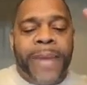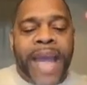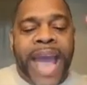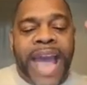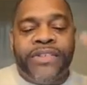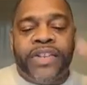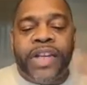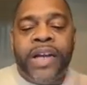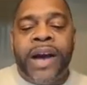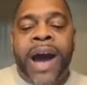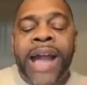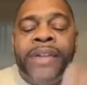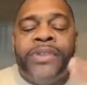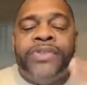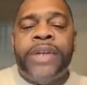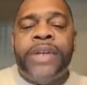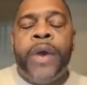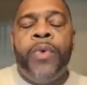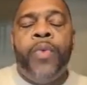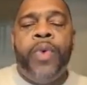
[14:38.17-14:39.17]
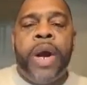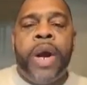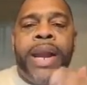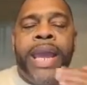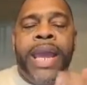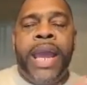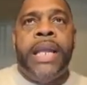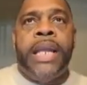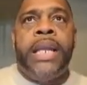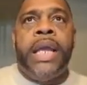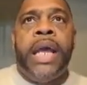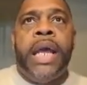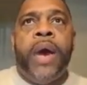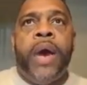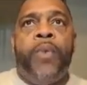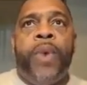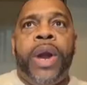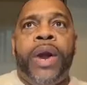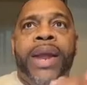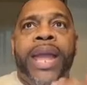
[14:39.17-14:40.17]
As God said, we're in
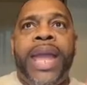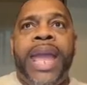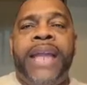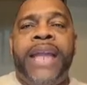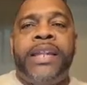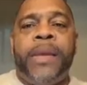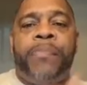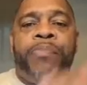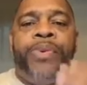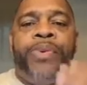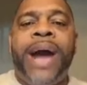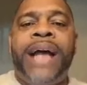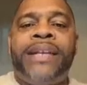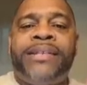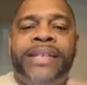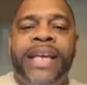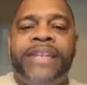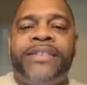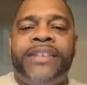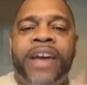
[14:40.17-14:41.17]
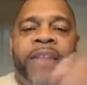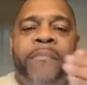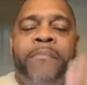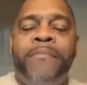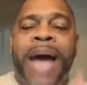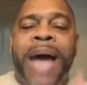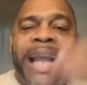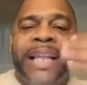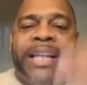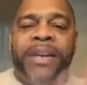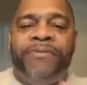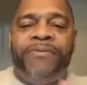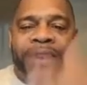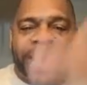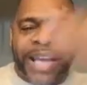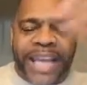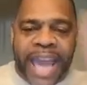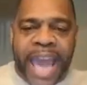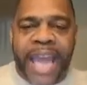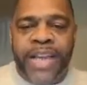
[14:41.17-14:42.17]
we're in the process of
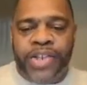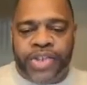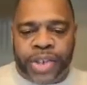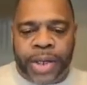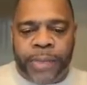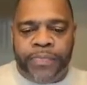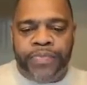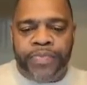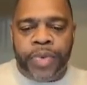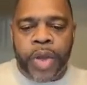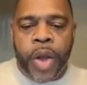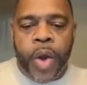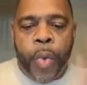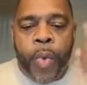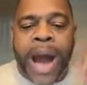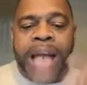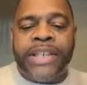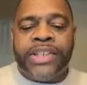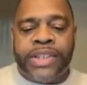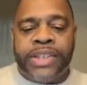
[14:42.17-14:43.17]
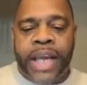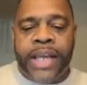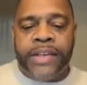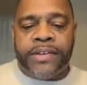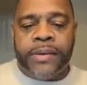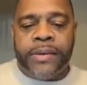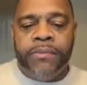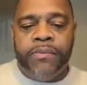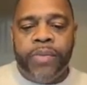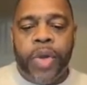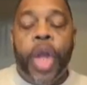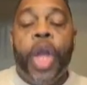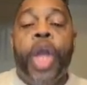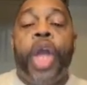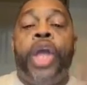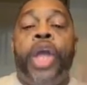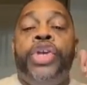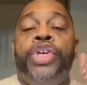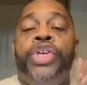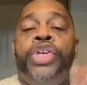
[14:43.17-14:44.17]
magnification. Watch this.
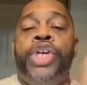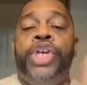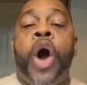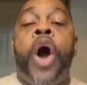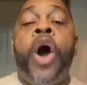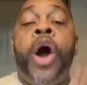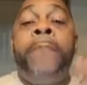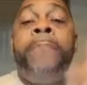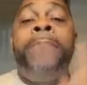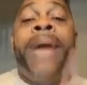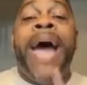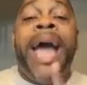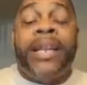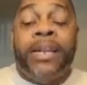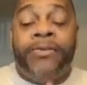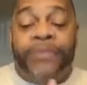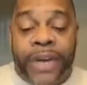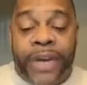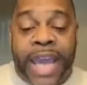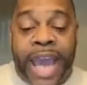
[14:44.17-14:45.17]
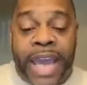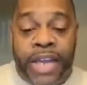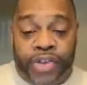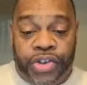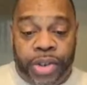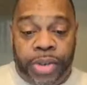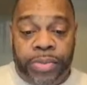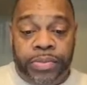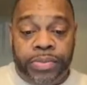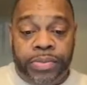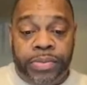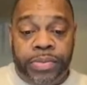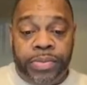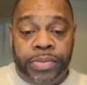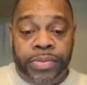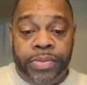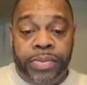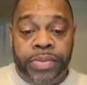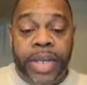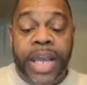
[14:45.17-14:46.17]
Your magnification
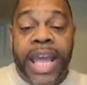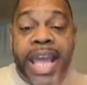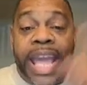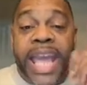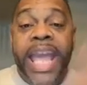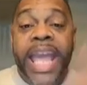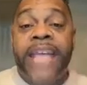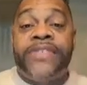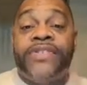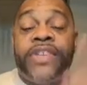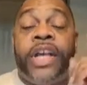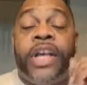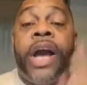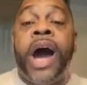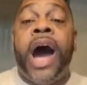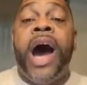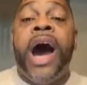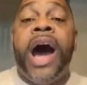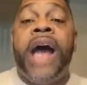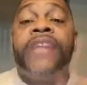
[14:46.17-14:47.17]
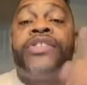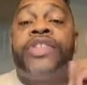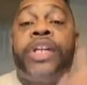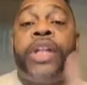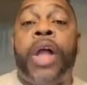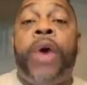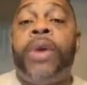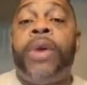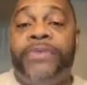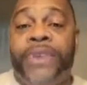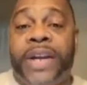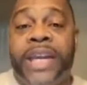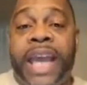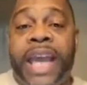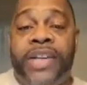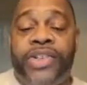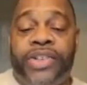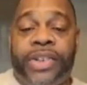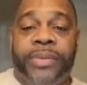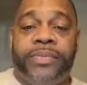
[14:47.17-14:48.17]
is God's
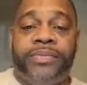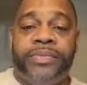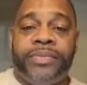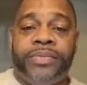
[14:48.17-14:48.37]
glorification.